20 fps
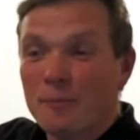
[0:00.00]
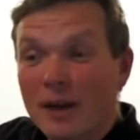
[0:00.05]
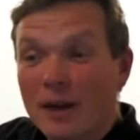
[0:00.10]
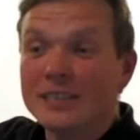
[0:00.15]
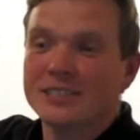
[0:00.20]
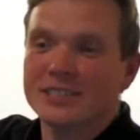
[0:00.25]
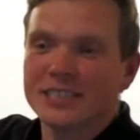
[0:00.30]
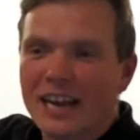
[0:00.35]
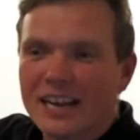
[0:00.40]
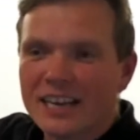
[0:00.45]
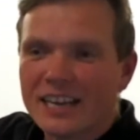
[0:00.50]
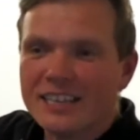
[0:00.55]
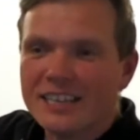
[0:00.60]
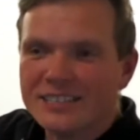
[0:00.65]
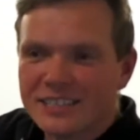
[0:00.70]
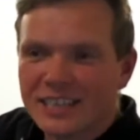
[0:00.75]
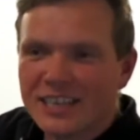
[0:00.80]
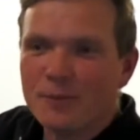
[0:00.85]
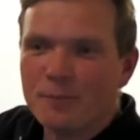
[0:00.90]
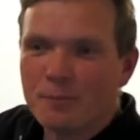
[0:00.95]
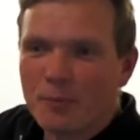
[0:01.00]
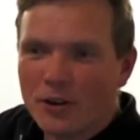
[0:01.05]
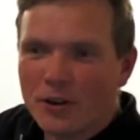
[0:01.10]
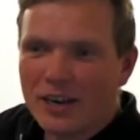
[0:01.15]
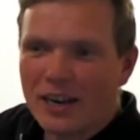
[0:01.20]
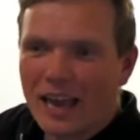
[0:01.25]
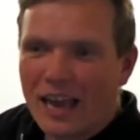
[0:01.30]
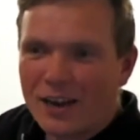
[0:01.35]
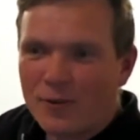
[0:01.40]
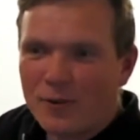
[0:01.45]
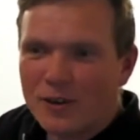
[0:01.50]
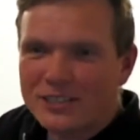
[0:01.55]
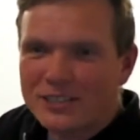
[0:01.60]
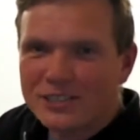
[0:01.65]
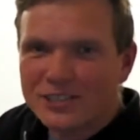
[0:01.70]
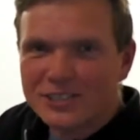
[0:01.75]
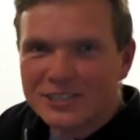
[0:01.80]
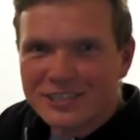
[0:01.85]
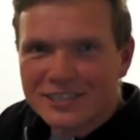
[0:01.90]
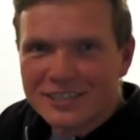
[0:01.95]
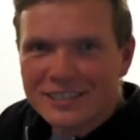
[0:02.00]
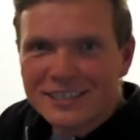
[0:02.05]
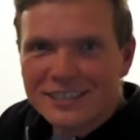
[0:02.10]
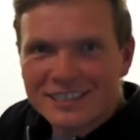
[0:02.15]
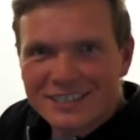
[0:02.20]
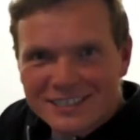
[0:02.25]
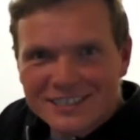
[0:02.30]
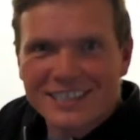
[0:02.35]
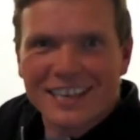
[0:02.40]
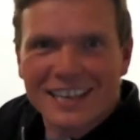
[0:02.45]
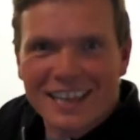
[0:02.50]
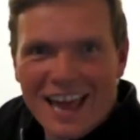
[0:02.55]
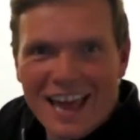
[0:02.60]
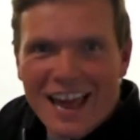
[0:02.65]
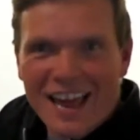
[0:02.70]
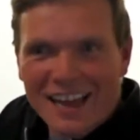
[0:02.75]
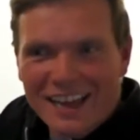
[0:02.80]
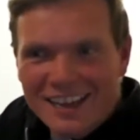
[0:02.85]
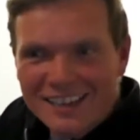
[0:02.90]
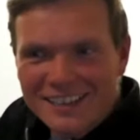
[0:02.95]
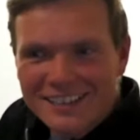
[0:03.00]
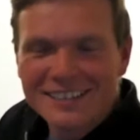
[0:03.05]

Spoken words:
Exactly, you see the body language? You see that?